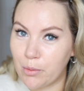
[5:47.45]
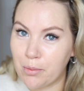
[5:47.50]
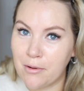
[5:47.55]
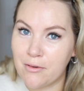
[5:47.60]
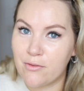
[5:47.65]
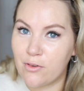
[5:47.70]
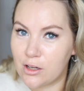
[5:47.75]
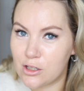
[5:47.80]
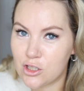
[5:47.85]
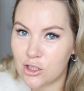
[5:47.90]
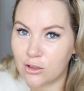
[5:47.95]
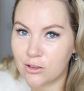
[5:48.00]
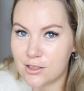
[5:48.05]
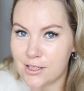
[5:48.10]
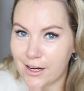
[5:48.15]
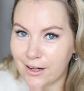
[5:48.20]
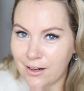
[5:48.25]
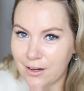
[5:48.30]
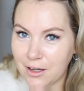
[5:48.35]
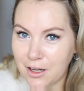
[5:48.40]
professional
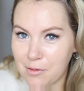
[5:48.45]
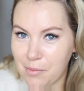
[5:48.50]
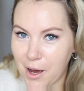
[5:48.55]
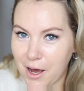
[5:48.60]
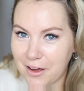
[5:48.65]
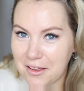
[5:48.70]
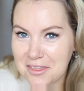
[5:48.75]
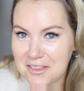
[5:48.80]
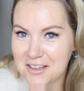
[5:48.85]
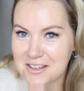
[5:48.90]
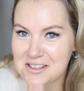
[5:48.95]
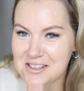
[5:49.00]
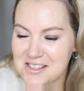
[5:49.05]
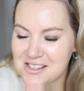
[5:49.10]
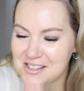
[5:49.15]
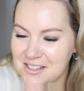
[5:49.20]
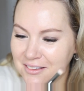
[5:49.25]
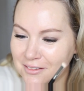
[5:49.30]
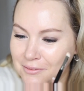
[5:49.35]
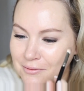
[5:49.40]
technique behind
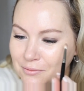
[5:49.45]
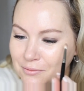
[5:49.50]
this.